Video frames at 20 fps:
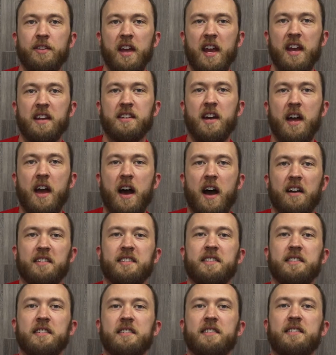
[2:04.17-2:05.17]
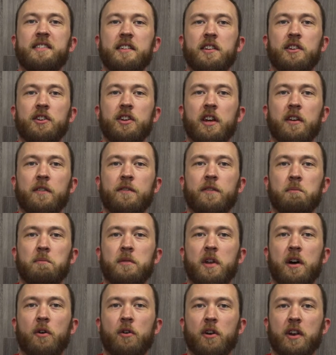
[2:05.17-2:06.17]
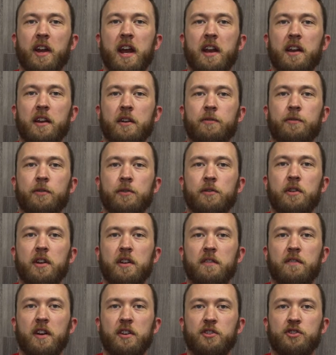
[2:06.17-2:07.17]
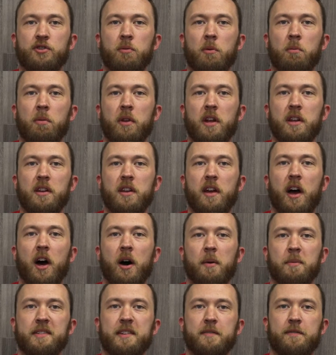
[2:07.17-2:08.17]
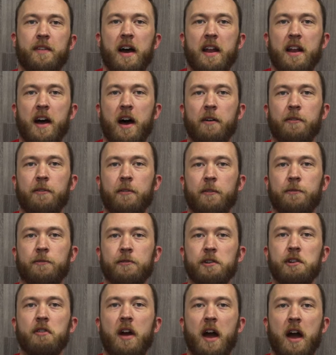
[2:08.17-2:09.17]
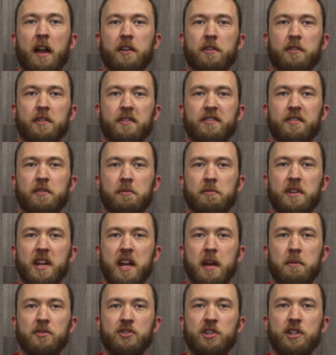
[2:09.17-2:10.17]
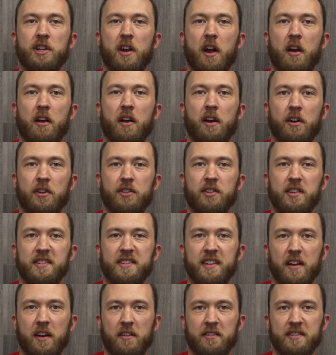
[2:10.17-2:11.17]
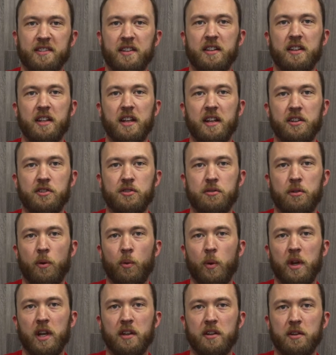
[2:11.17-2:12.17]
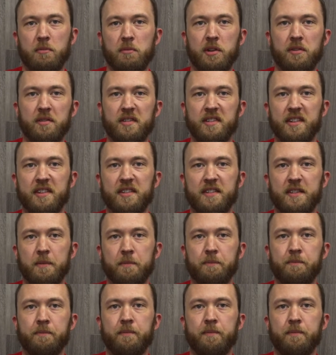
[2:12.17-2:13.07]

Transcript: antioxidants that you get from the organic fruit and vegetable blend helps to fight off free radicals from damaging our healthy cells, leading to a weakened immune system.